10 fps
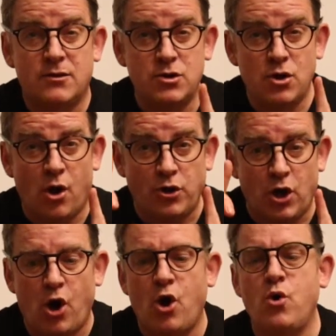Not
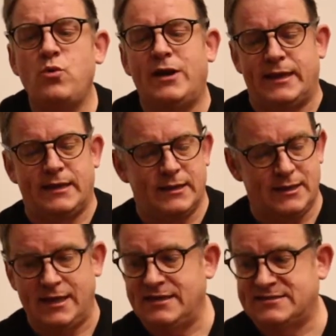only
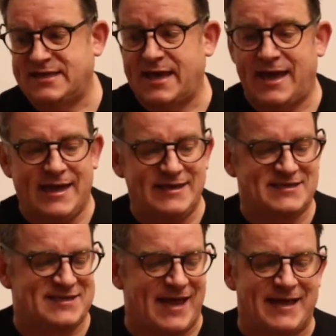is there a
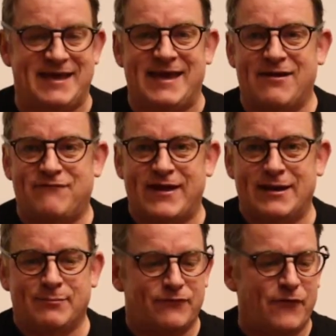Stacky
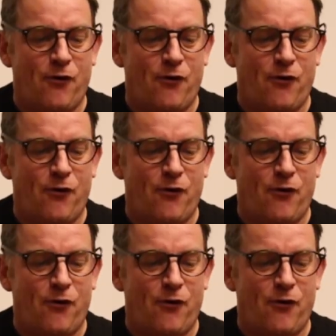available for